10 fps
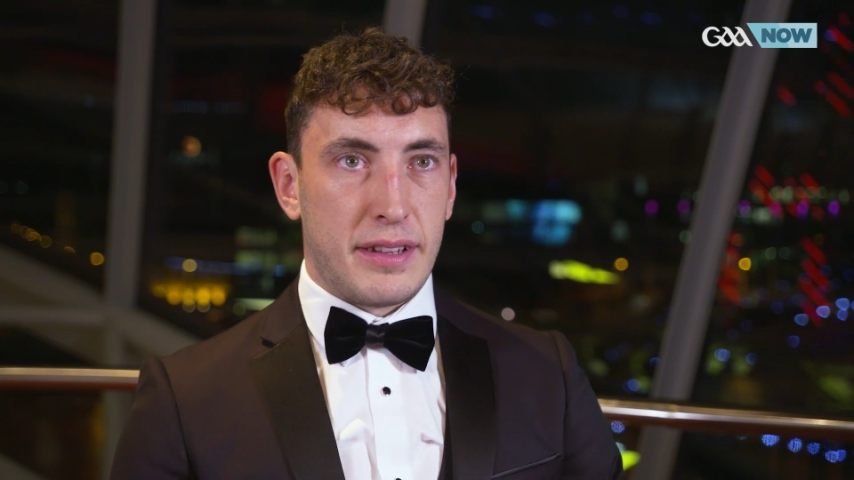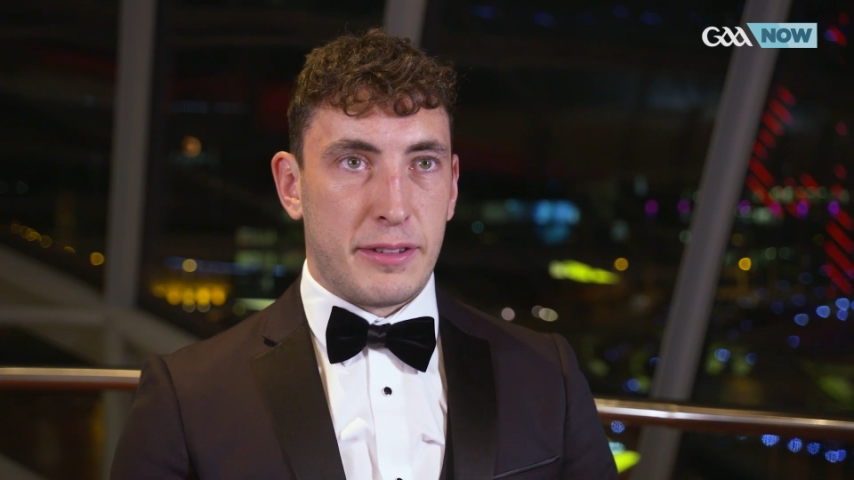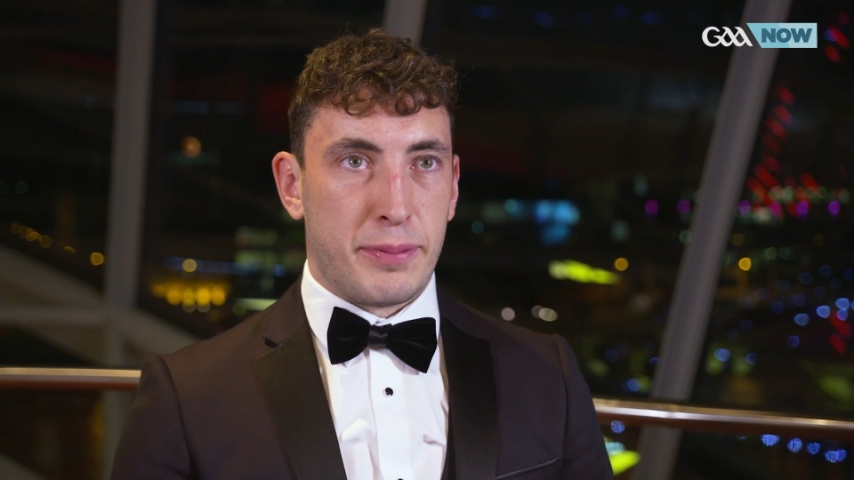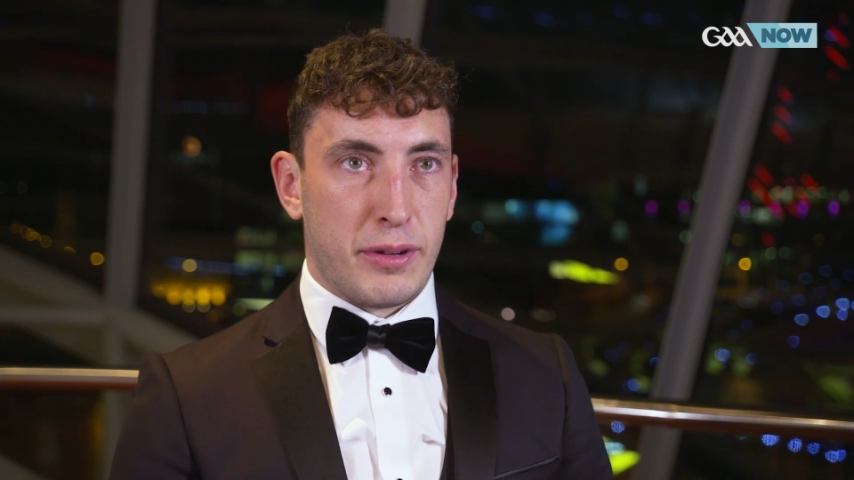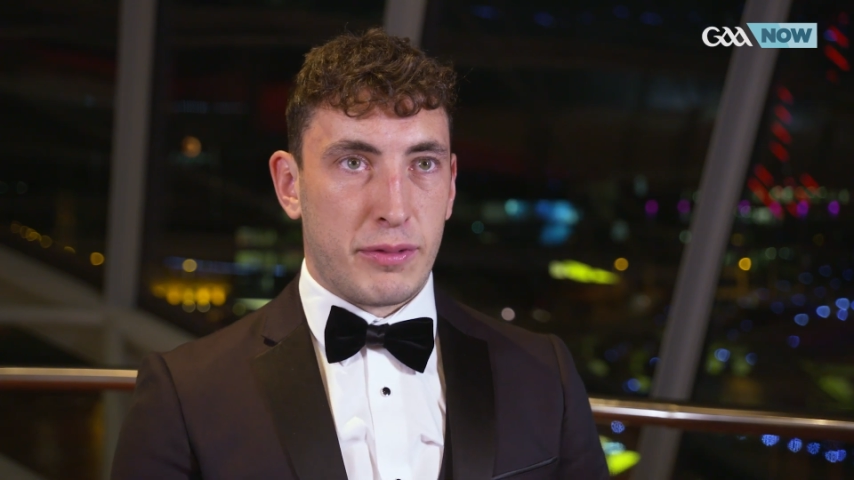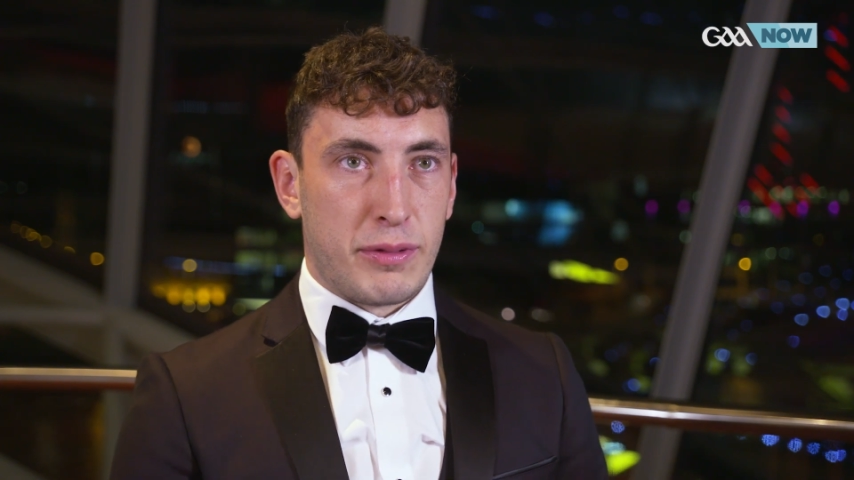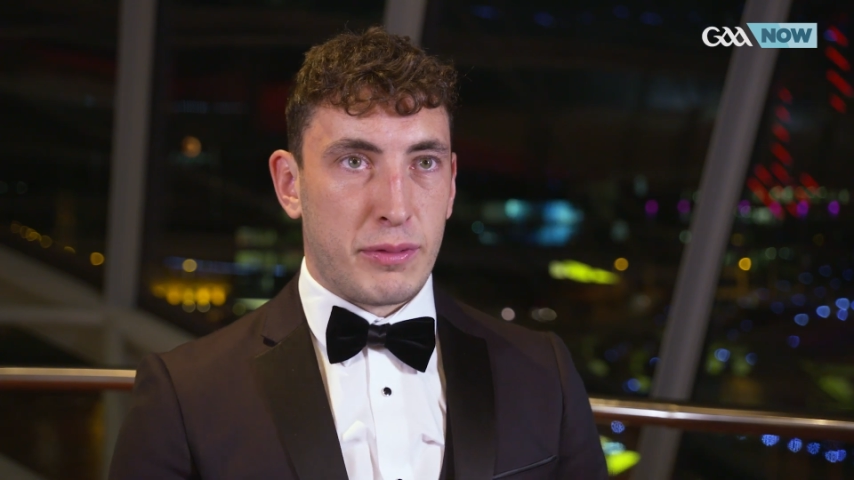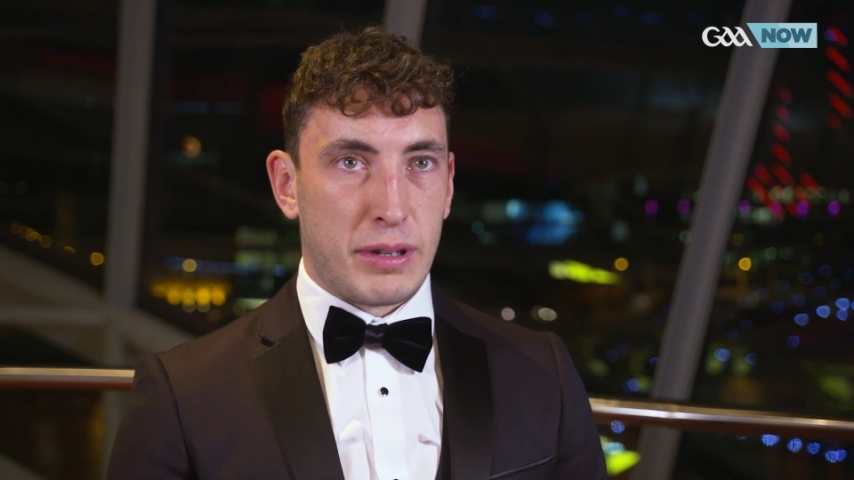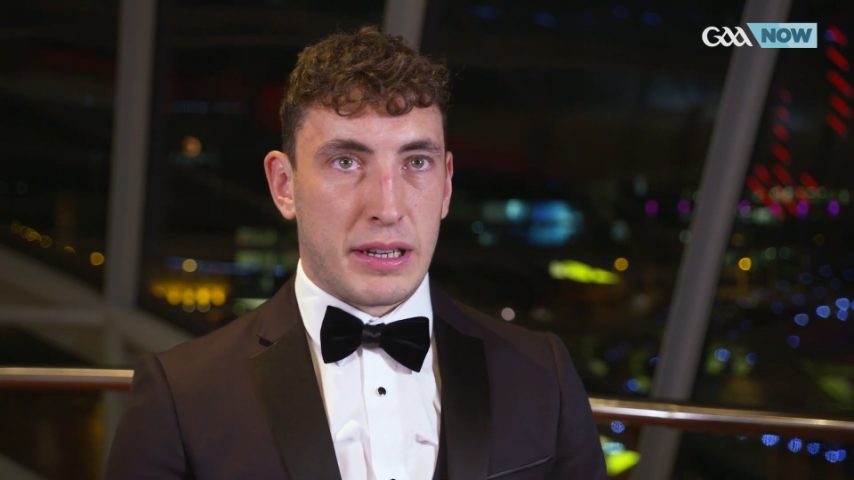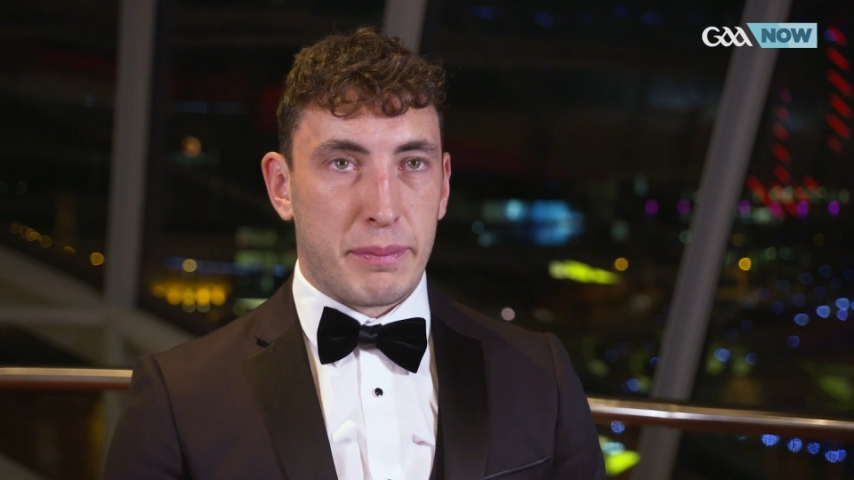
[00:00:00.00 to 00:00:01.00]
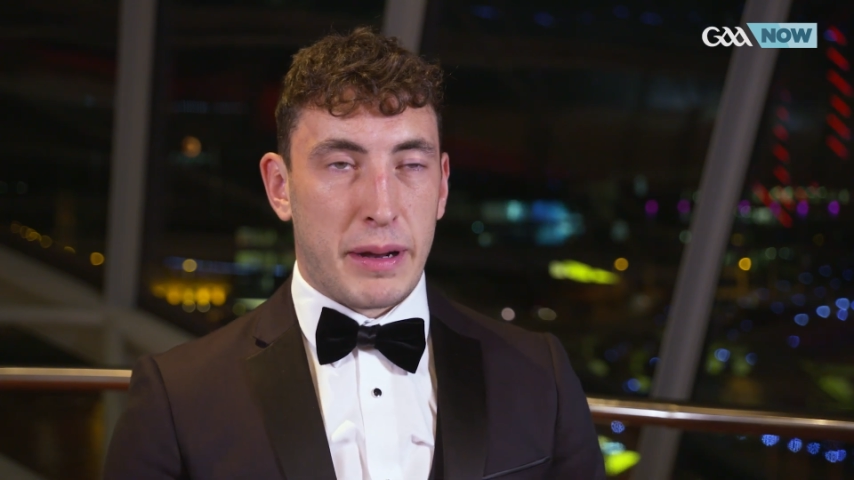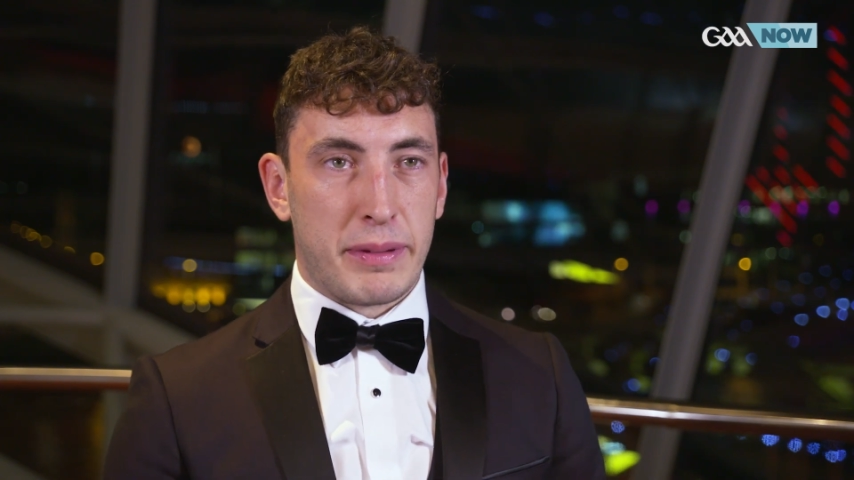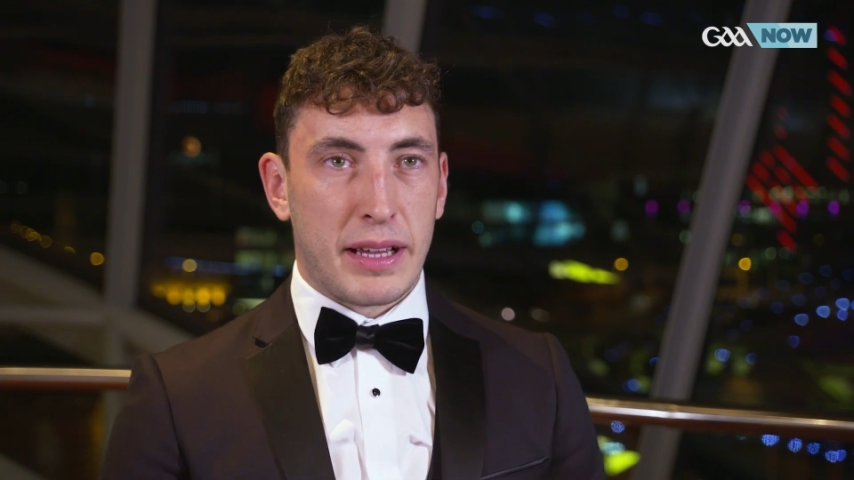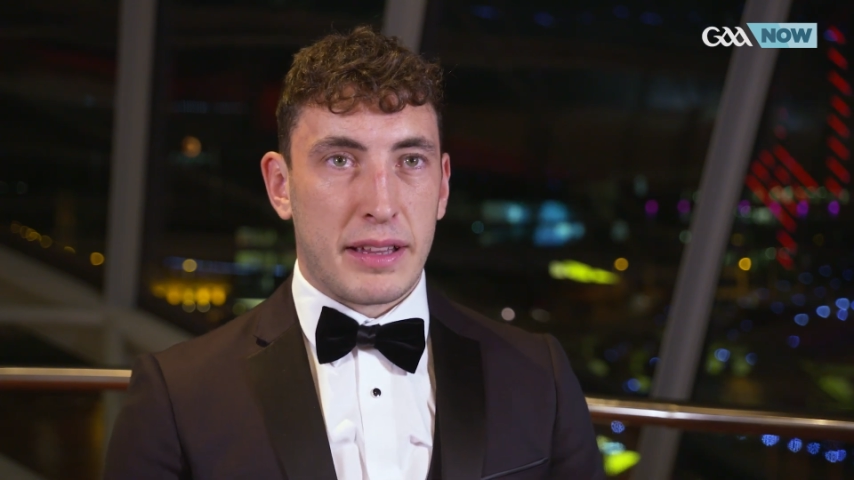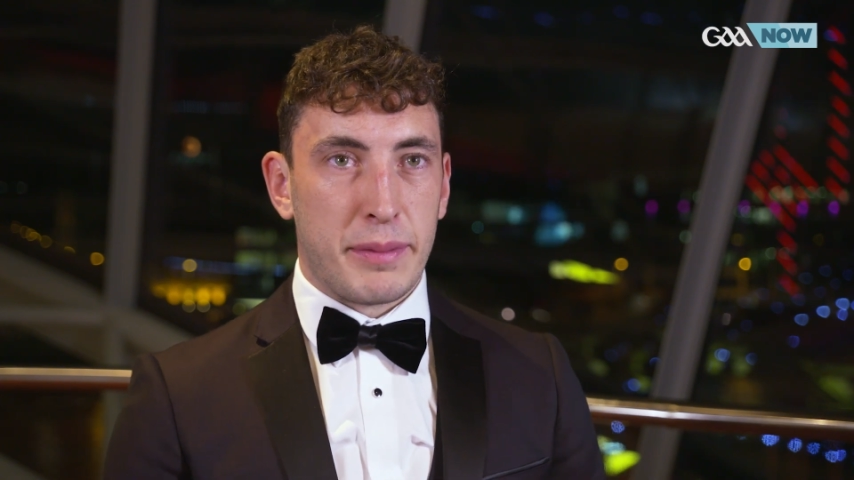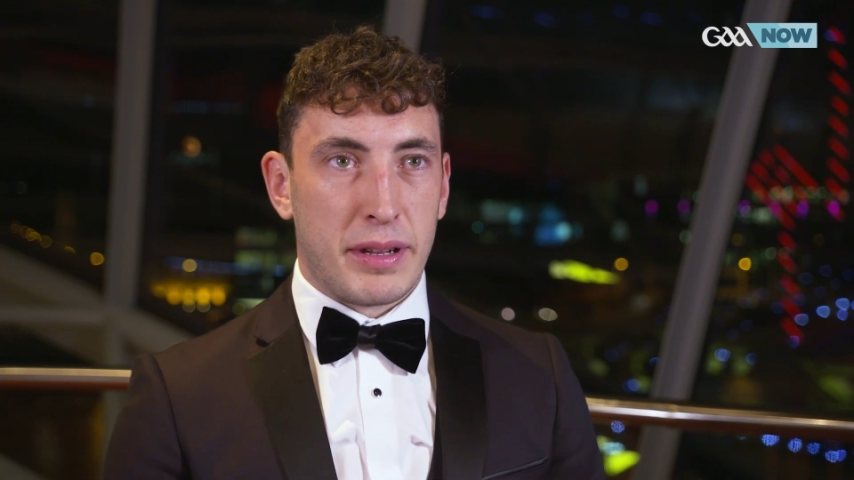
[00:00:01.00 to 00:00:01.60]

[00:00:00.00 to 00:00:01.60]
I suppose we probably got